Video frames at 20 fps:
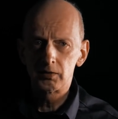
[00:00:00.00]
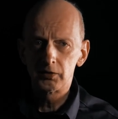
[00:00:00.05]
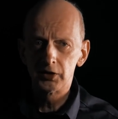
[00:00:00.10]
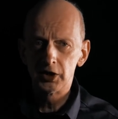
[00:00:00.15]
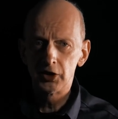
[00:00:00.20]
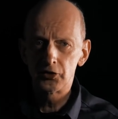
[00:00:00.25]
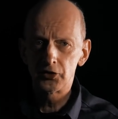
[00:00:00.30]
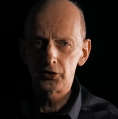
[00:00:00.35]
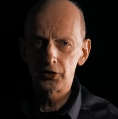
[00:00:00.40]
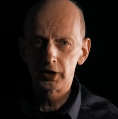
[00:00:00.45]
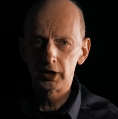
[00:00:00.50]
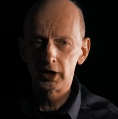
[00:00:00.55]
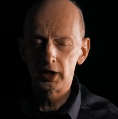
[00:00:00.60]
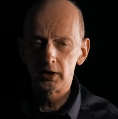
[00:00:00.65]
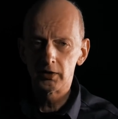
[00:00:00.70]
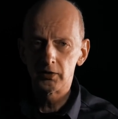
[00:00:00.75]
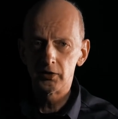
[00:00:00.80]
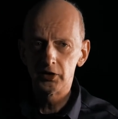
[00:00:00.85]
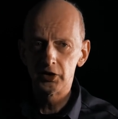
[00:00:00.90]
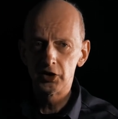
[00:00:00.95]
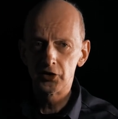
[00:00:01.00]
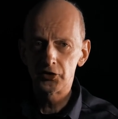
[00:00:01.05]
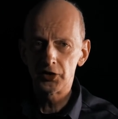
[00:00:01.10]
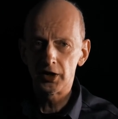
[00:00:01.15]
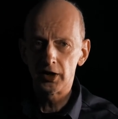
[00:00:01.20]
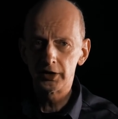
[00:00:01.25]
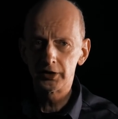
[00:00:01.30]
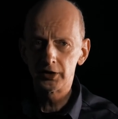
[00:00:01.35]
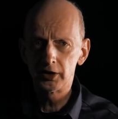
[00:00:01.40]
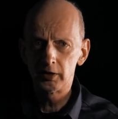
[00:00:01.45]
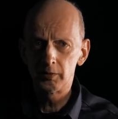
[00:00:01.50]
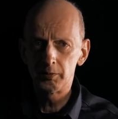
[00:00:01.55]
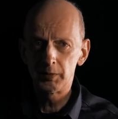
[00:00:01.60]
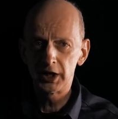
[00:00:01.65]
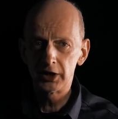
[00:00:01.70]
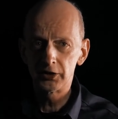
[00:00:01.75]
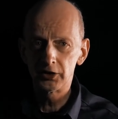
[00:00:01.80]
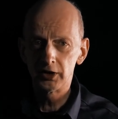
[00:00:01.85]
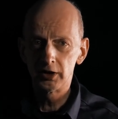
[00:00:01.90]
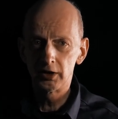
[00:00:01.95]
this designer,
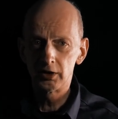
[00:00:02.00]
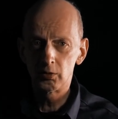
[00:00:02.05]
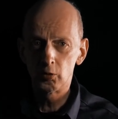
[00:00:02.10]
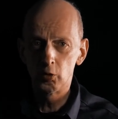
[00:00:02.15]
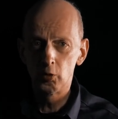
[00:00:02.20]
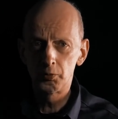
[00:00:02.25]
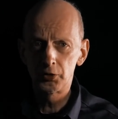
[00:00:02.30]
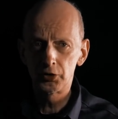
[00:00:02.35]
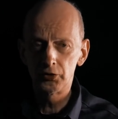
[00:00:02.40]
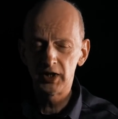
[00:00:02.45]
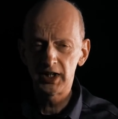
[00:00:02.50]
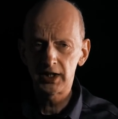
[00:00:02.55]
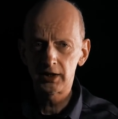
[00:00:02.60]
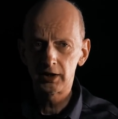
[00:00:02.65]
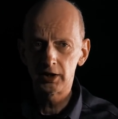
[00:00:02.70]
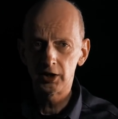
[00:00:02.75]
Peter Opsvik.